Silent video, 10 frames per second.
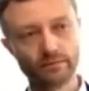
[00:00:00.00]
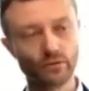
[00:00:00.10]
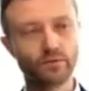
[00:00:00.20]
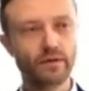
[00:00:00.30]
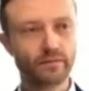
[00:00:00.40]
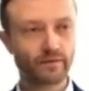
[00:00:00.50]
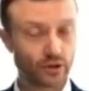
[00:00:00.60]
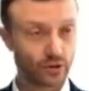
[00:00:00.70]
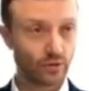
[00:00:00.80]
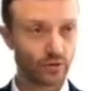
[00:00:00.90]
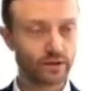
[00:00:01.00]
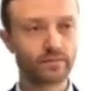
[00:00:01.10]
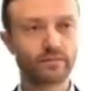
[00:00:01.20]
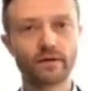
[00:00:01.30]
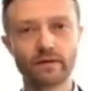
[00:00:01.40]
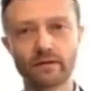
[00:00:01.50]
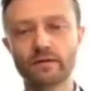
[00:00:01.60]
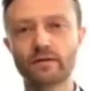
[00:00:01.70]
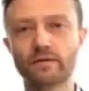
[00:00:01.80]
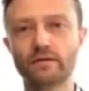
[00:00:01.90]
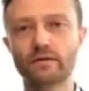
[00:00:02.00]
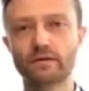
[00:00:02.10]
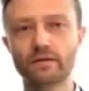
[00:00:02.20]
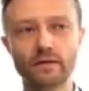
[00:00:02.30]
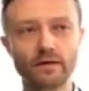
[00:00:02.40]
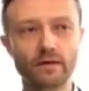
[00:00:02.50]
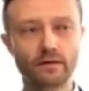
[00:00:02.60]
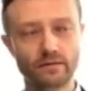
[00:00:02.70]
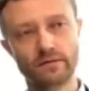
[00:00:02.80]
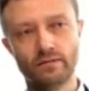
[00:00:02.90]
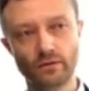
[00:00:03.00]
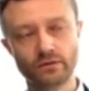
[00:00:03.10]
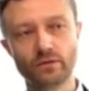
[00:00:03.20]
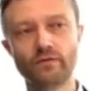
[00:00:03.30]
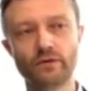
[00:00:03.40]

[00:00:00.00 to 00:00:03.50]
to be the beneficial owner, the key and the most